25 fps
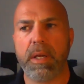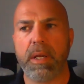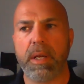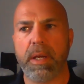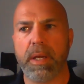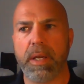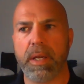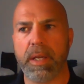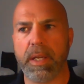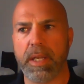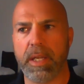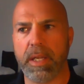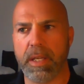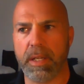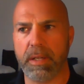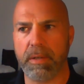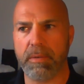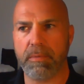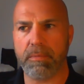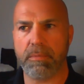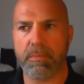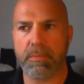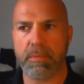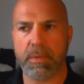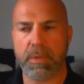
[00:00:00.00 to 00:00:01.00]

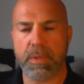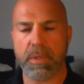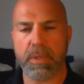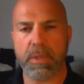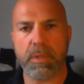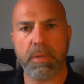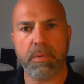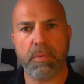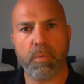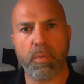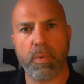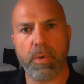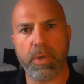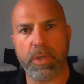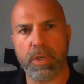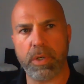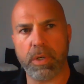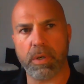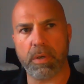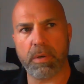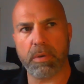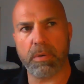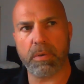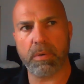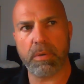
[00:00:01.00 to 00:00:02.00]
again, when
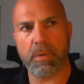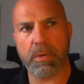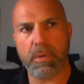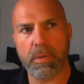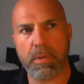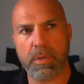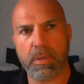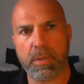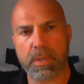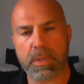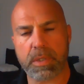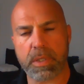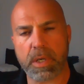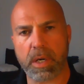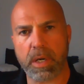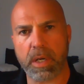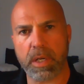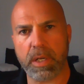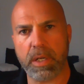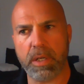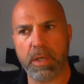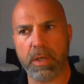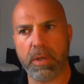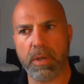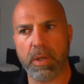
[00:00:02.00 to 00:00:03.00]
you're
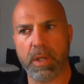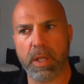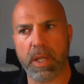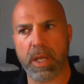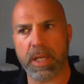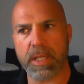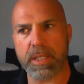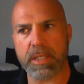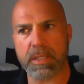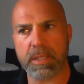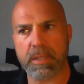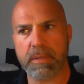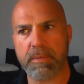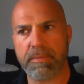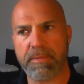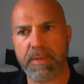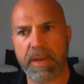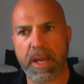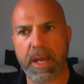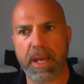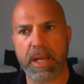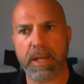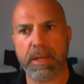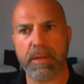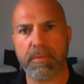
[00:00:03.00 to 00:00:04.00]
starting to utilize
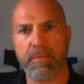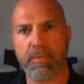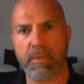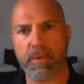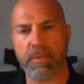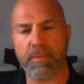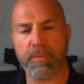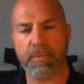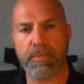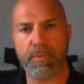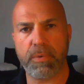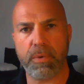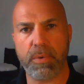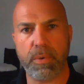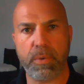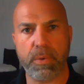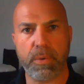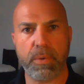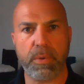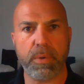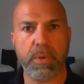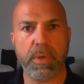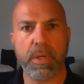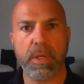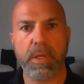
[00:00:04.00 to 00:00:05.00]
fat for
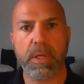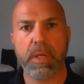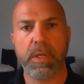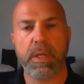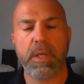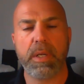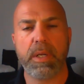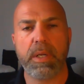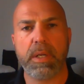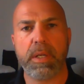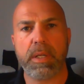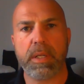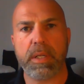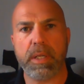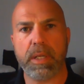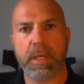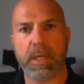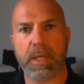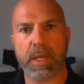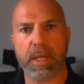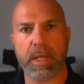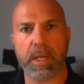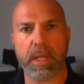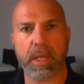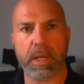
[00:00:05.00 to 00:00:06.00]
food, you
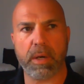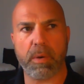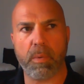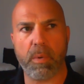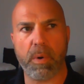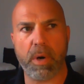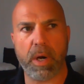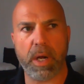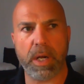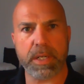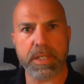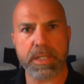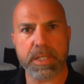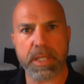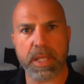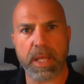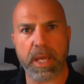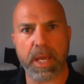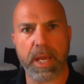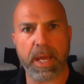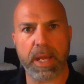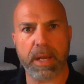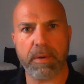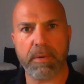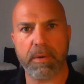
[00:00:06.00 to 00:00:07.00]
kind of got to watch
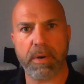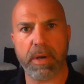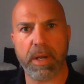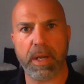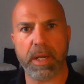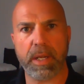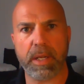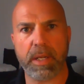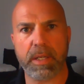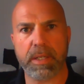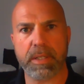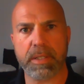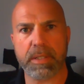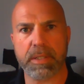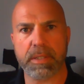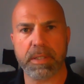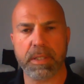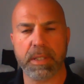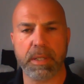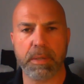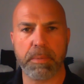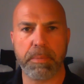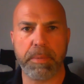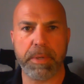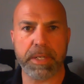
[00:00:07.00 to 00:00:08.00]
that, right? Because a
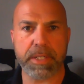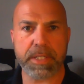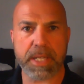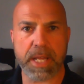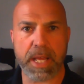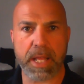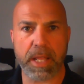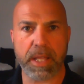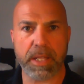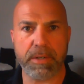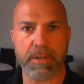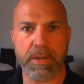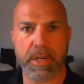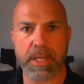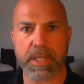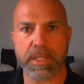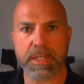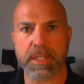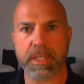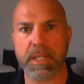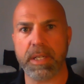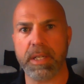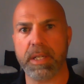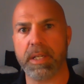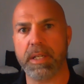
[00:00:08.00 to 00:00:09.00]
little bit of salad
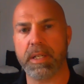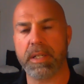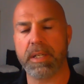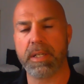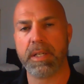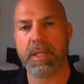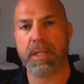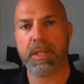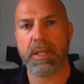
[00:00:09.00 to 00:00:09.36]
dressing,